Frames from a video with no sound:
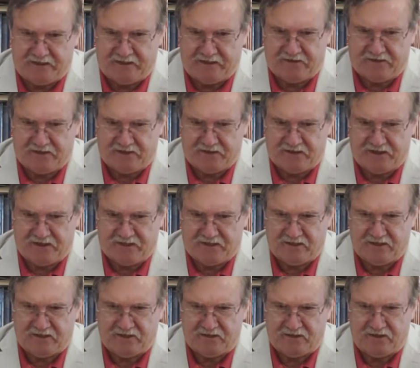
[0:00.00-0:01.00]
They suggest
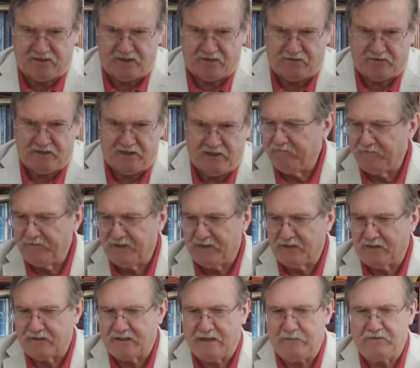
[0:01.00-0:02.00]
that you don't,
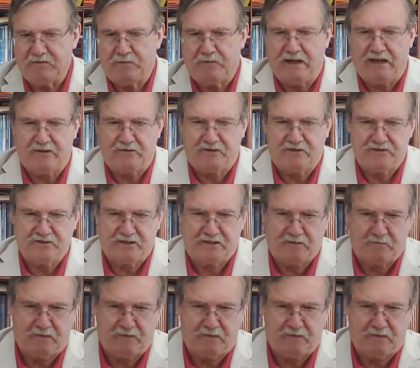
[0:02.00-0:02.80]
keep your batteries in.